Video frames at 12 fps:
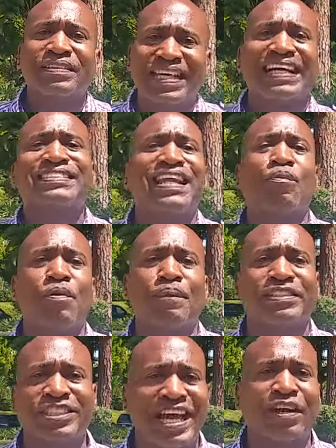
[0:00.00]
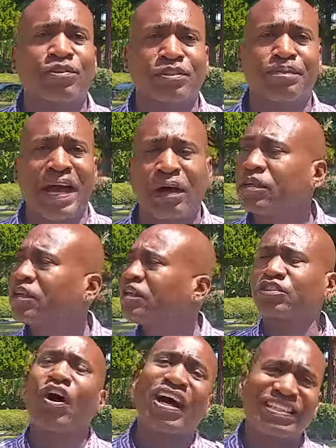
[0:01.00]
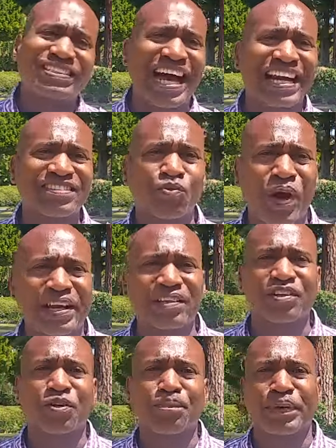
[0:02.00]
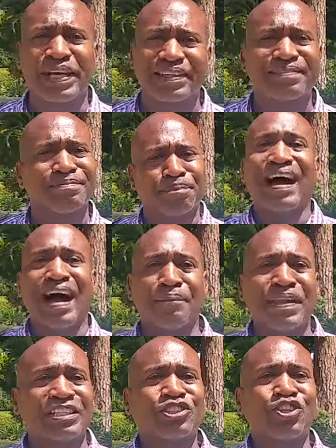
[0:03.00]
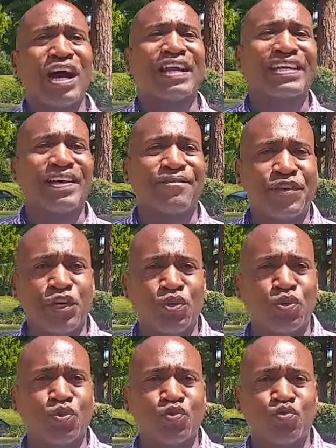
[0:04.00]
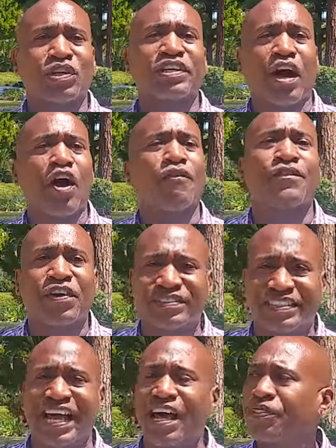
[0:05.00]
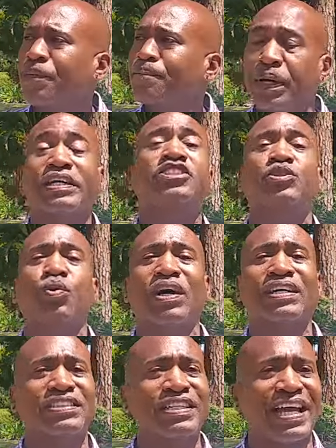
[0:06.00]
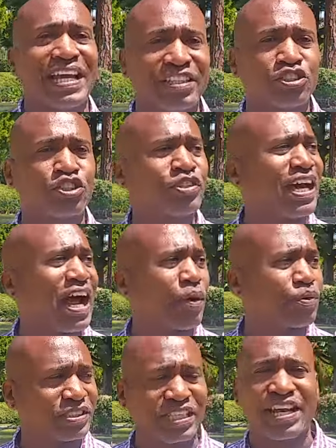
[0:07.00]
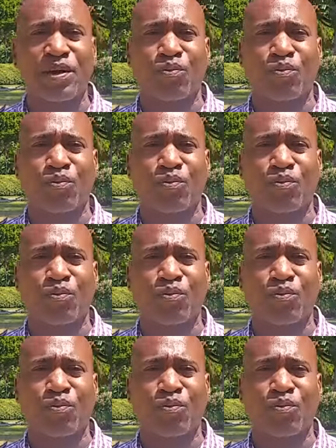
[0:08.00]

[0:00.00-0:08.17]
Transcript: That's not what my channel's about. So I decided to wait a little bit I'm not trying to get views really off of her death, but she was in the industry that I was in